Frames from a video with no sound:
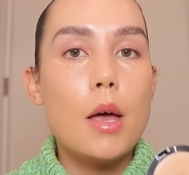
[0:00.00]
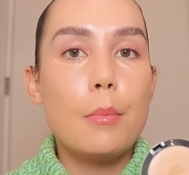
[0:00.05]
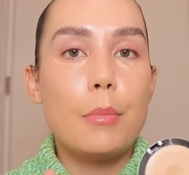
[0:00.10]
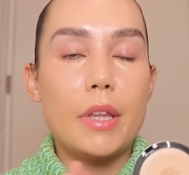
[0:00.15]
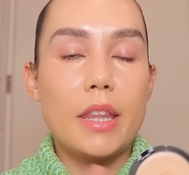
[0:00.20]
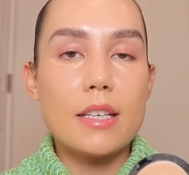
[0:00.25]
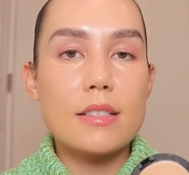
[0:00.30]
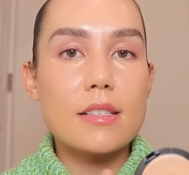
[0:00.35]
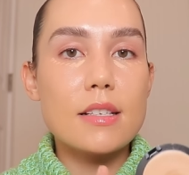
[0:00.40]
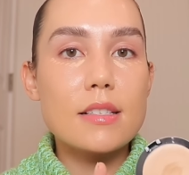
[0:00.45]

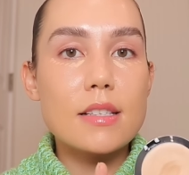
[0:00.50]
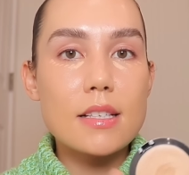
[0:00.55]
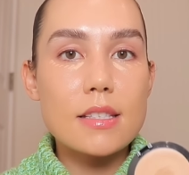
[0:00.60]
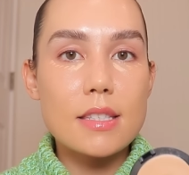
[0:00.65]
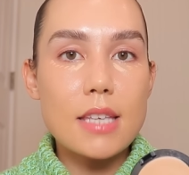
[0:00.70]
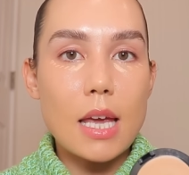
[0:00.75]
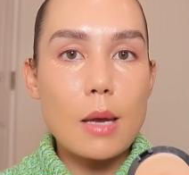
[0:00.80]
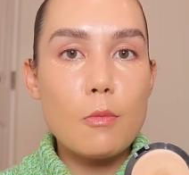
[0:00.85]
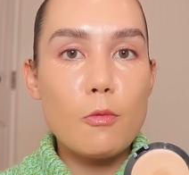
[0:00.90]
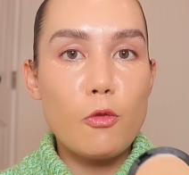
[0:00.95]
but this is the
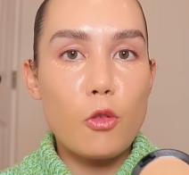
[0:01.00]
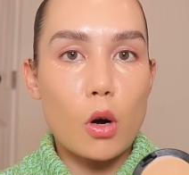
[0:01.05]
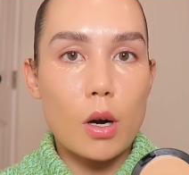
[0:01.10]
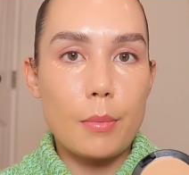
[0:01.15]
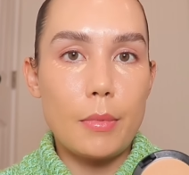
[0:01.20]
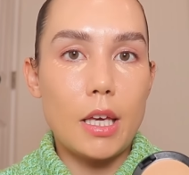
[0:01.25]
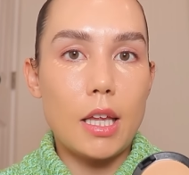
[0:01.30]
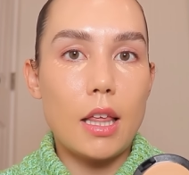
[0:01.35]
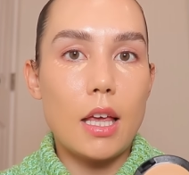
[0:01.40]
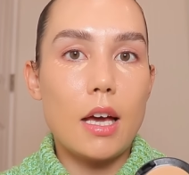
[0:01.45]
same
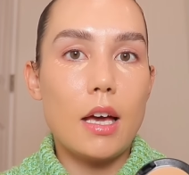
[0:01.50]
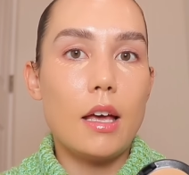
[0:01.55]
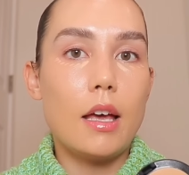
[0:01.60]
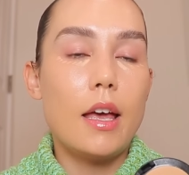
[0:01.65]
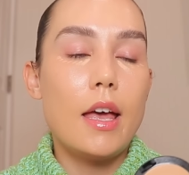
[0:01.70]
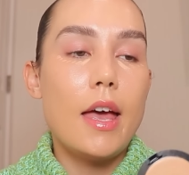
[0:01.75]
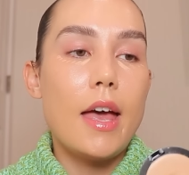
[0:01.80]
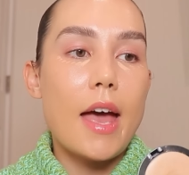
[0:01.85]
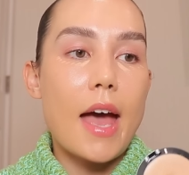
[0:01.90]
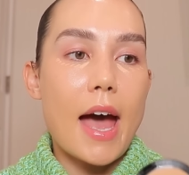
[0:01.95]
formula
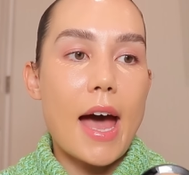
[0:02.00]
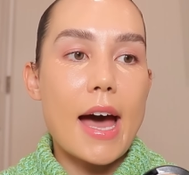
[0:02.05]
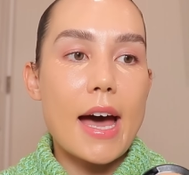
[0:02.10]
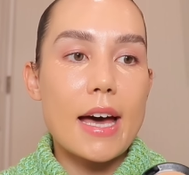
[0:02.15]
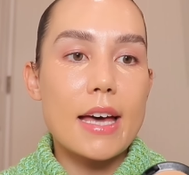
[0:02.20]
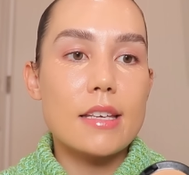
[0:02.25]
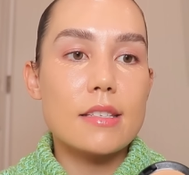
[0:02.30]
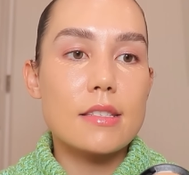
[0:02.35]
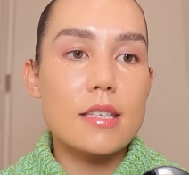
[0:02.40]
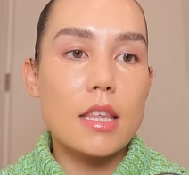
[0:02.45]

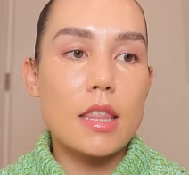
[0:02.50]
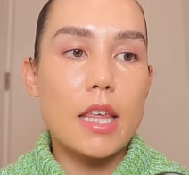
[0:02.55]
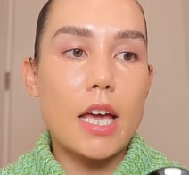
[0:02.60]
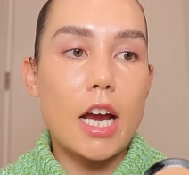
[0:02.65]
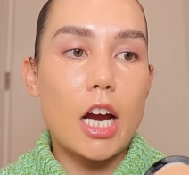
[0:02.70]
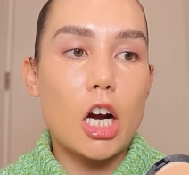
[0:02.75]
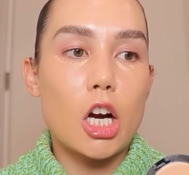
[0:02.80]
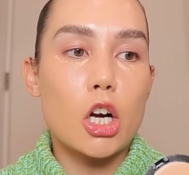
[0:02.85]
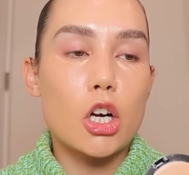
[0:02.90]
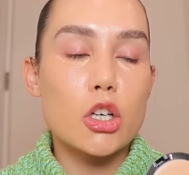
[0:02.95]
as
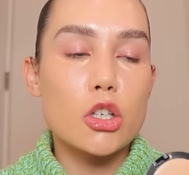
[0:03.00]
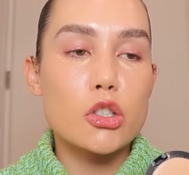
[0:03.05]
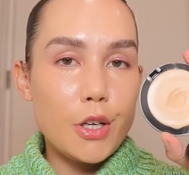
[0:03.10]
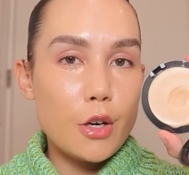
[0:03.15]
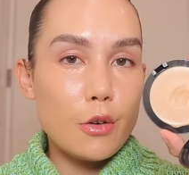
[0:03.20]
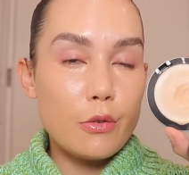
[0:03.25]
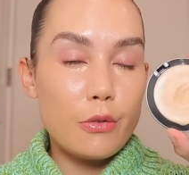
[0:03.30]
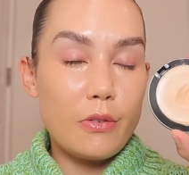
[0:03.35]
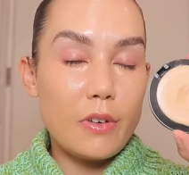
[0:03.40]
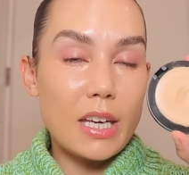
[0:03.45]
their
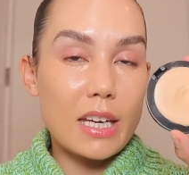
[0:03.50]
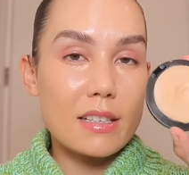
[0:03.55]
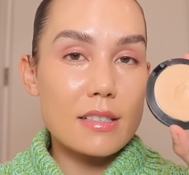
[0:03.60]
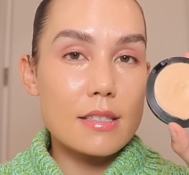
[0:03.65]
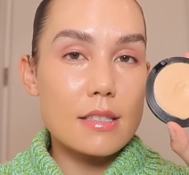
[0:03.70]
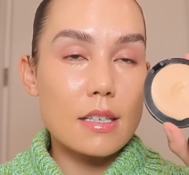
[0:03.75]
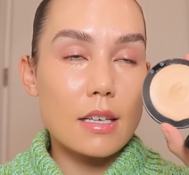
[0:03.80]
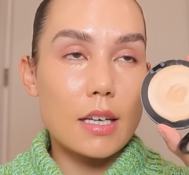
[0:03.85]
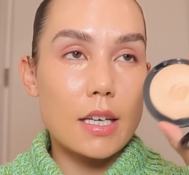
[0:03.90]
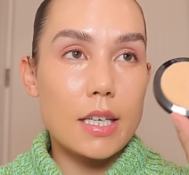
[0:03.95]
Studio
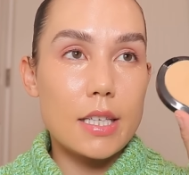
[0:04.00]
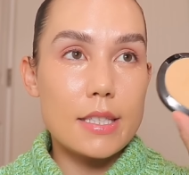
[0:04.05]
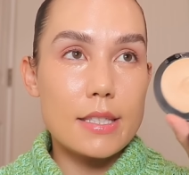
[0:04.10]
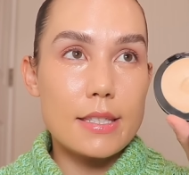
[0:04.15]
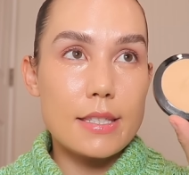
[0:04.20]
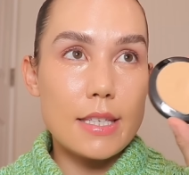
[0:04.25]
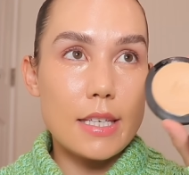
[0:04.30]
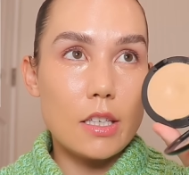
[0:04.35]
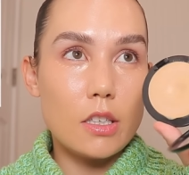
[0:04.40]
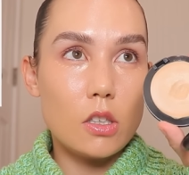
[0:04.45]
Fix
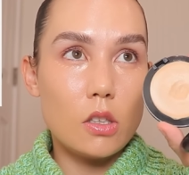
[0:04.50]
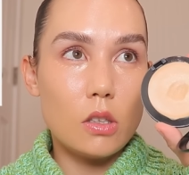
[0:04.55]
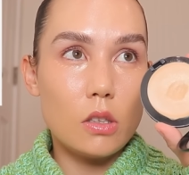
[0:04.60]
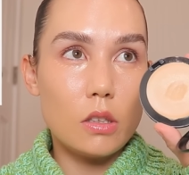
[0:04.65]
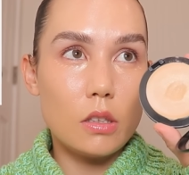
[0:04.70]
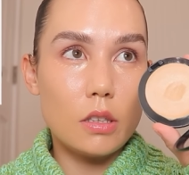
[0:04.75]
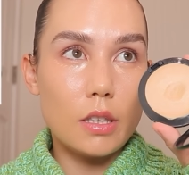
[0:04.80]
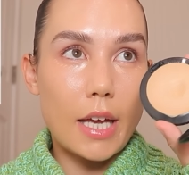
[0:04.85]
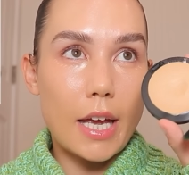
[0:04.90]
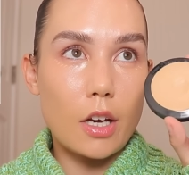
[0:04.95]

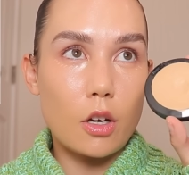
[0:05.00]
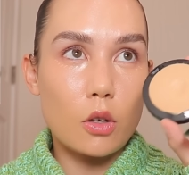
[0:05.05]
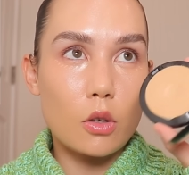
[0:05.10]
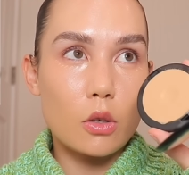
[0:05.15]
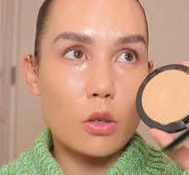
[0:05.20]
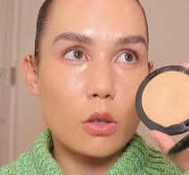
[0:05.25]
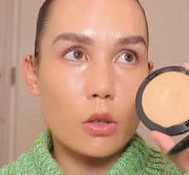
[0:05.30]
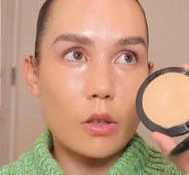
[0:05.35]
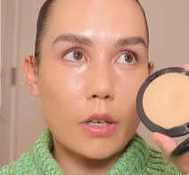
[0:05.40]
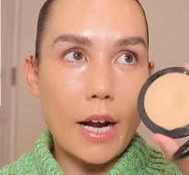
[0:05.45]
Conceal and
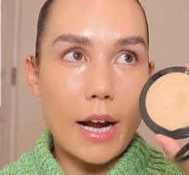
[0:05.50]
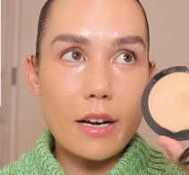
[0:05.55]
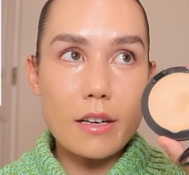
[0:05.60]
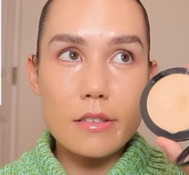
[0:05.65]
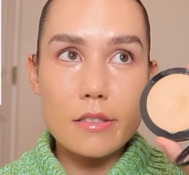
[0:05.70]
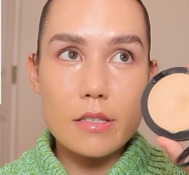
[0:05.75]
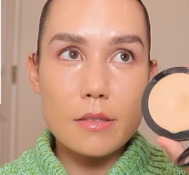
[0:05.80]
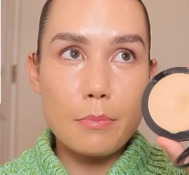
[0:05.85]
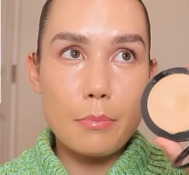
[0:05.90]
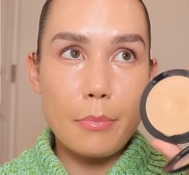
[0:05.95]

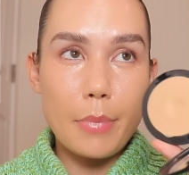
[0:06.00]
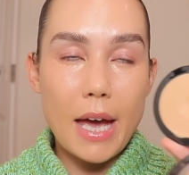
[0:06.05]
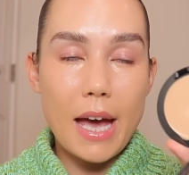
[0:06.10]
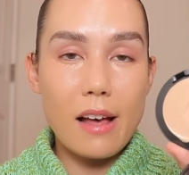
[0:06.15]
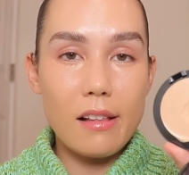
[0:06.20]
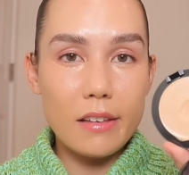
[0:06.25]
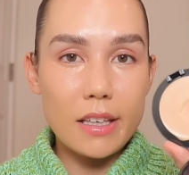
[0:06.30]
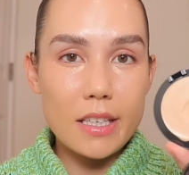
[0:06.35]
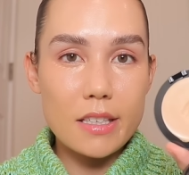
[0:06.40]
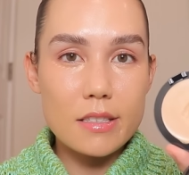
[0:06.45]
Correct
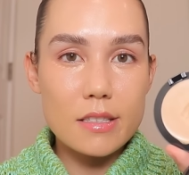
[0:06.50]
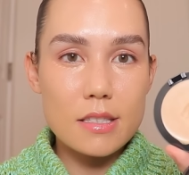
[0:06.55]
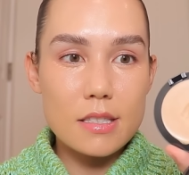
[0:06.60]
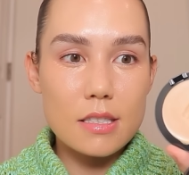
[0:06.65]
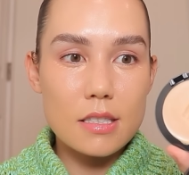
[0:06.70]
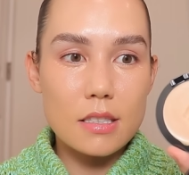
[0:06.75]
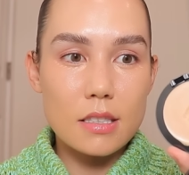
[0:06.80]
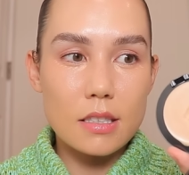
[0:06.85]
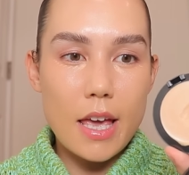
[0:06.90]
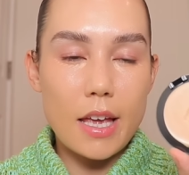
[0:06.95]
palette,